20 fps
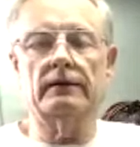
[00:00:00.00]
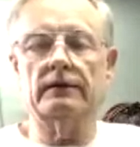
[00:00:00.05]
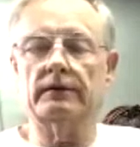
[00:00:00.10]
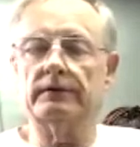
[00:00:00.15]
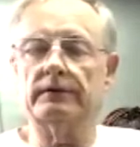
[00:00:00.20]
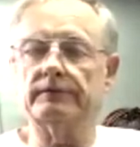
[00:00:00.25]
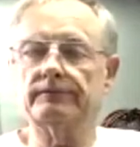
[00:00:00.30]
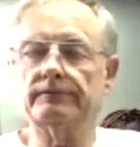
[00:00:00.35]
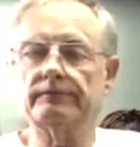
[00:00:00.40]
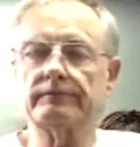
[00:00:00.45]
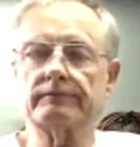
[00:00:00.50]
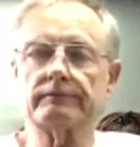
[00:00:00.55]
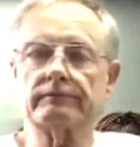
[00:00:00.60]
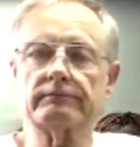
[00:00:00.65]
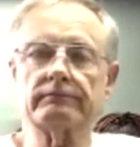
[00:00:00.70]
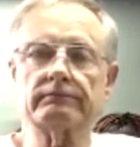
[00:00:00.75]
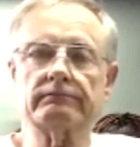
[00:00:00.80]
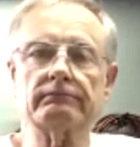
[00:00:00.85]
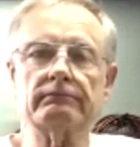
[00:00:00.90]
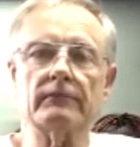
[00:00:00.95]
and
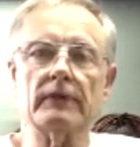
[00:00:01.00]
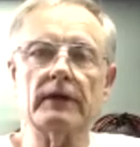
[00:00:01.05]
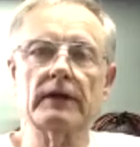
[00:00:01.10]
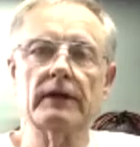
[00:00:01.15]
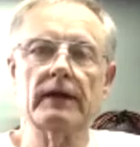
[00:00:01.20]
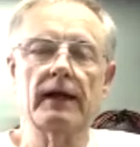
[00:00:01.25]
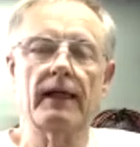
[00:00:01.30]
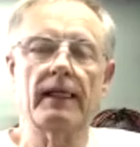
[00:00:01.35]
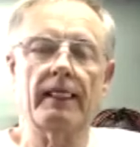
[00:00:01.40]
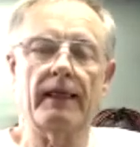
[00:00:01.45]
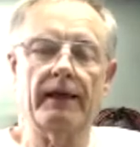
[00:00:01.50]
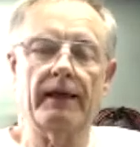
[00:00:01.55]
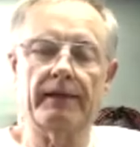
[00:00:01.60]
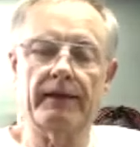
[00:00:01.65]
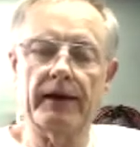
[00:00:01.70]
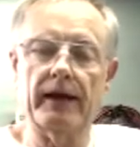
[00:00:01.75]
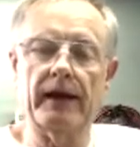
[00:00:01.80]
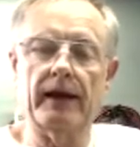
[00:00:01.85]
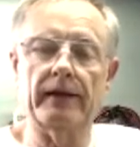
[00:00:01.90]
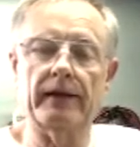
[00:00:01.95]

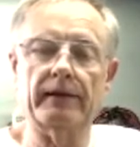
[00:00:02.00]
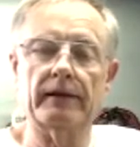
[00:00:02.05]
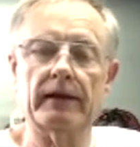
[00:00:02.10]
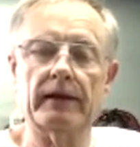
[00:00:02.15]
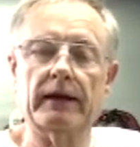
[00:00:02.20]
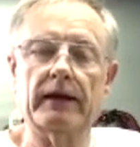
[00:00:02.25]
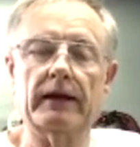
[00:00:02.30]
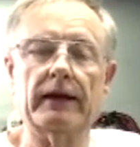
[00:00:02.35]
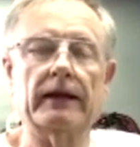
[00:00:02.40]
then